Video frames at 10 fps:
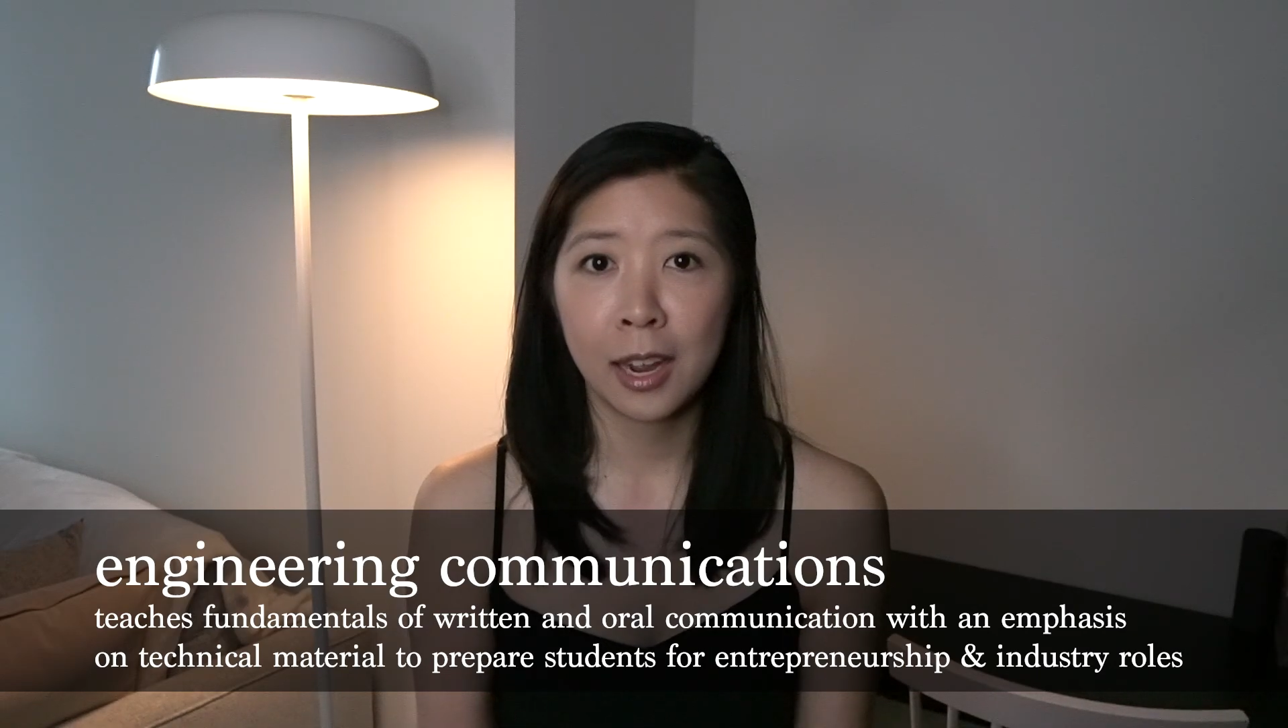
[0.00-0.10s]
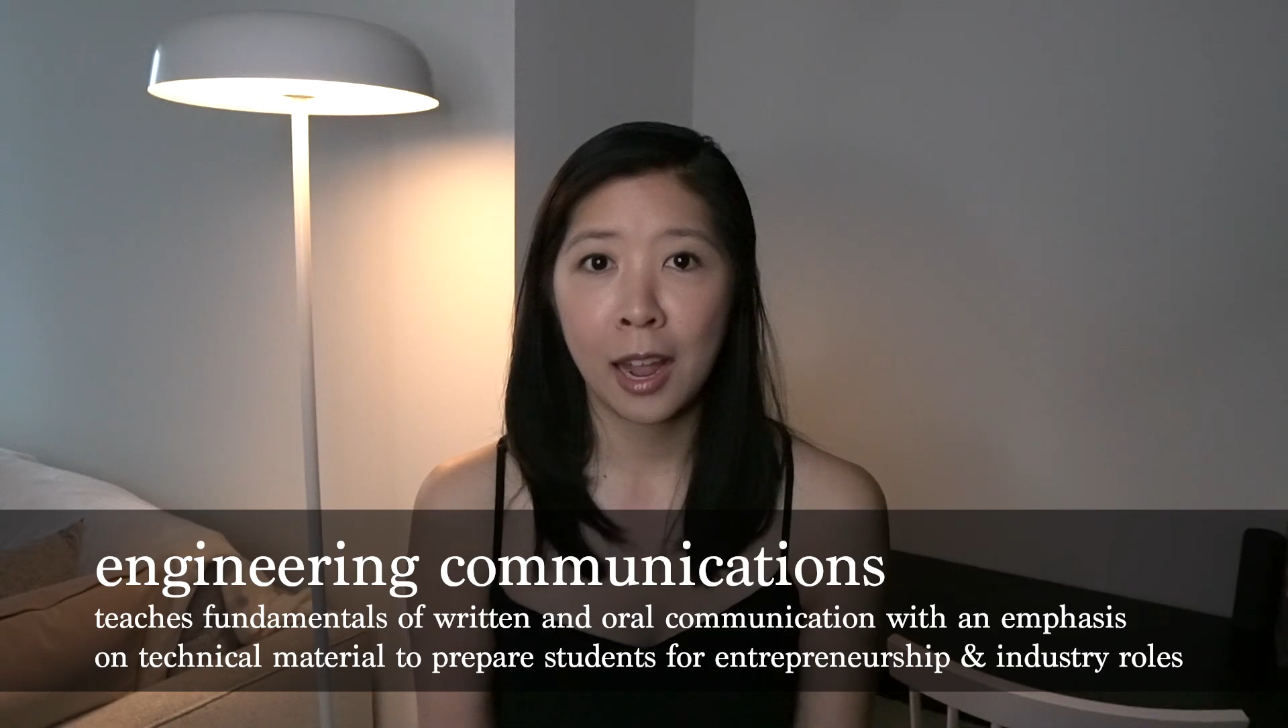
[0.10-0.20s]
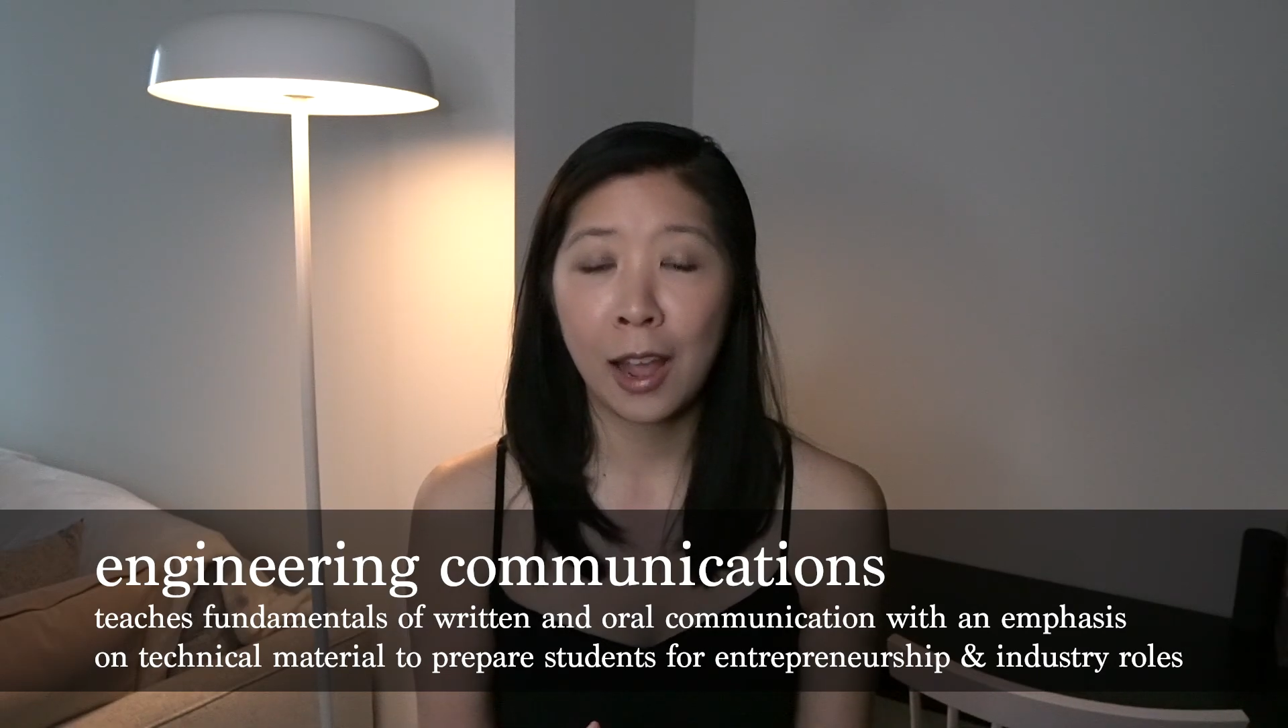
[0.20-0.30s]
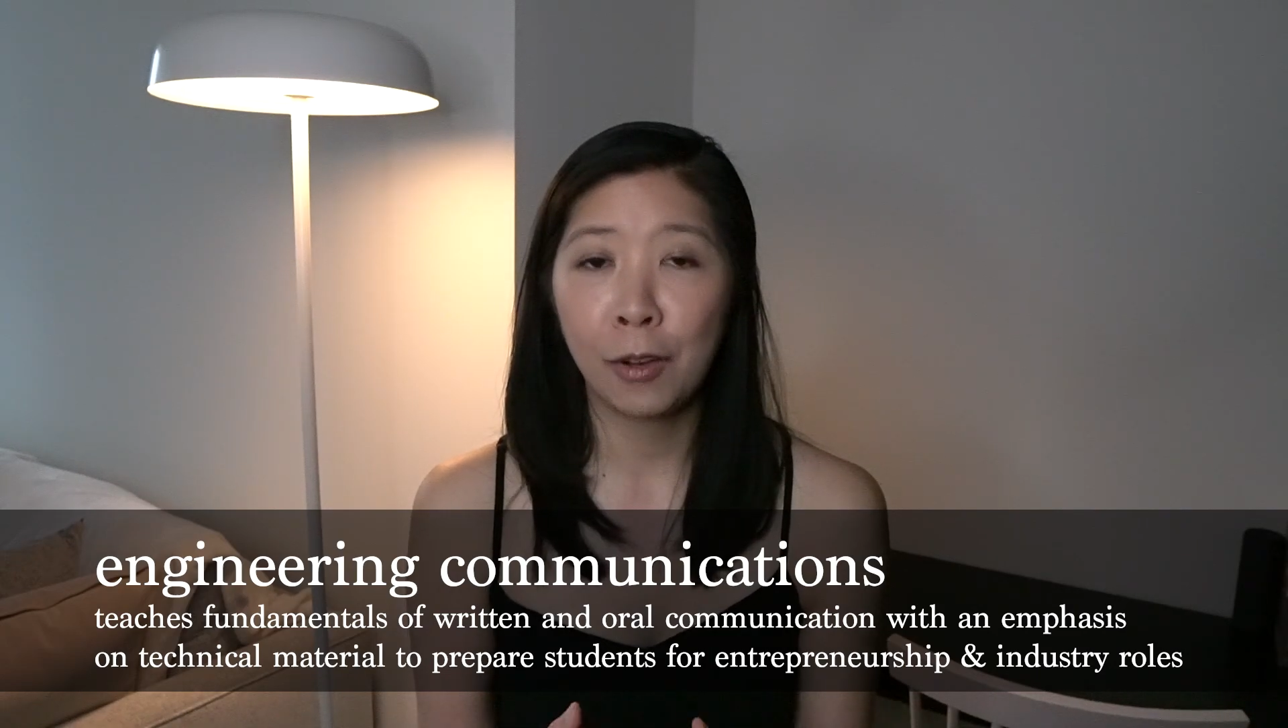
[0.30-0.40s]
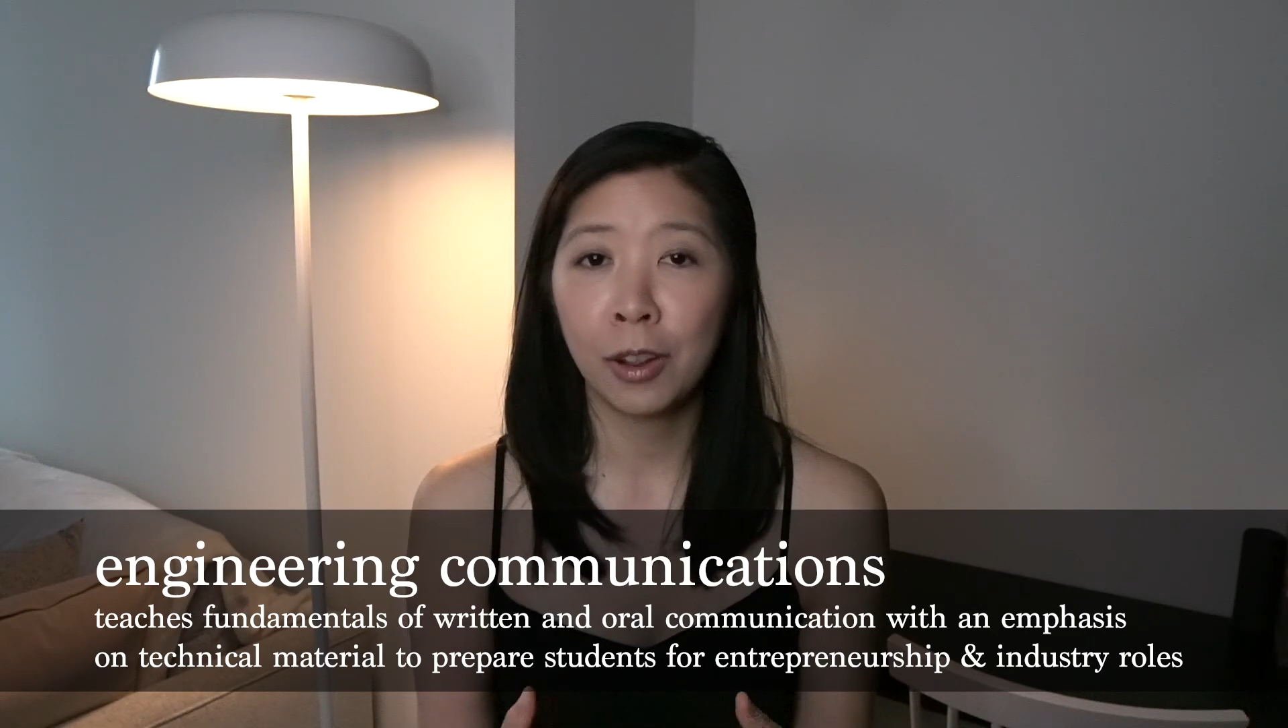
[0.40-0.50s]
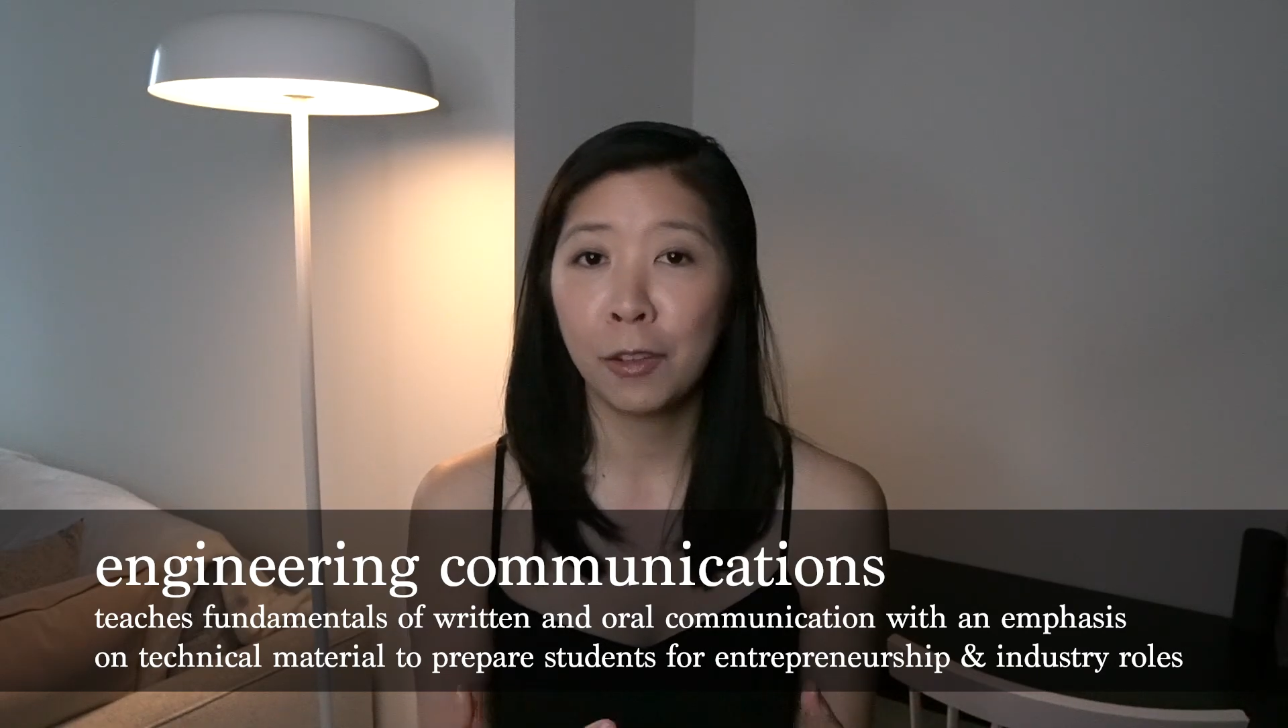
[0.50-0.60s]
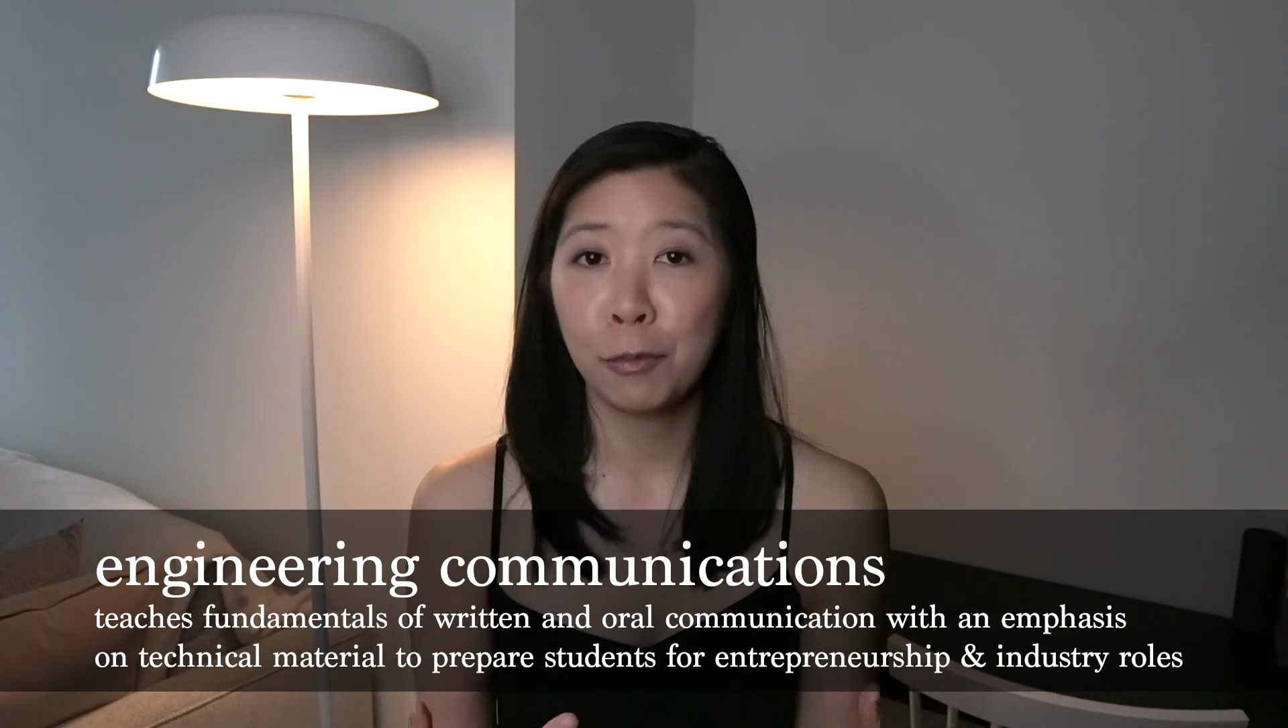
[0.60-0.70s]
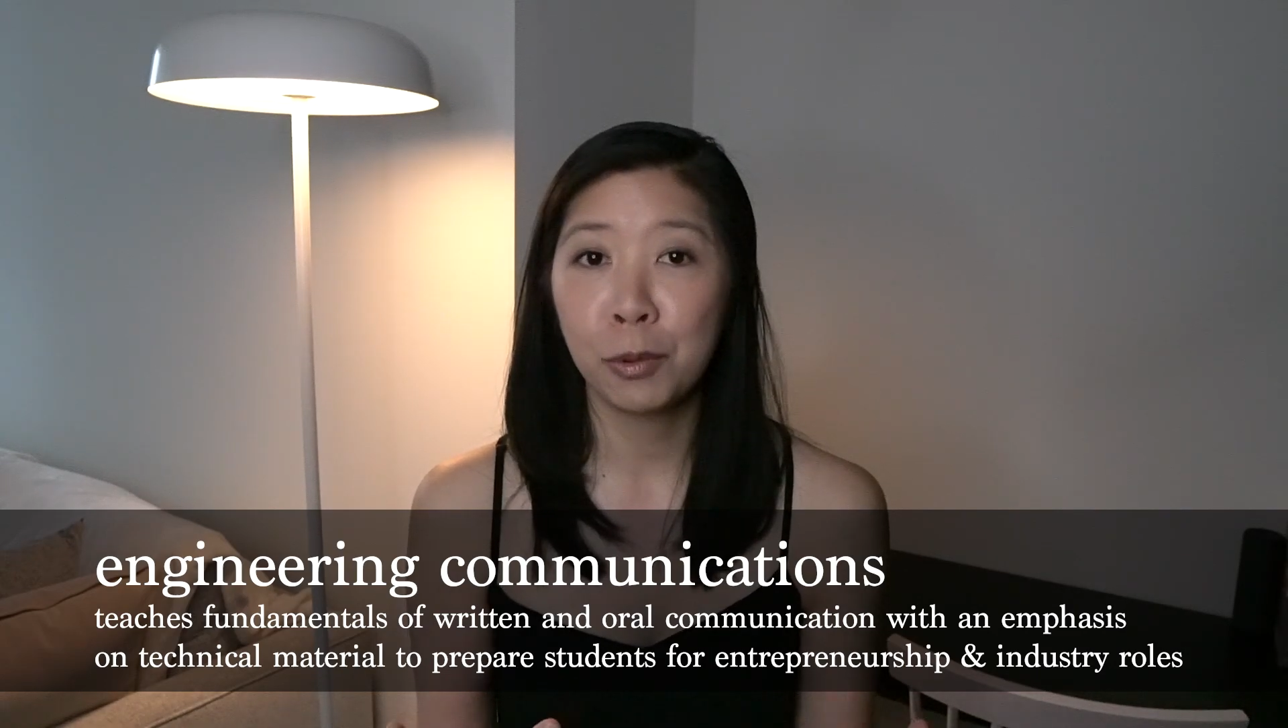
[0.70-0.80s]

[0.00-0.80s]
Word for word: how to give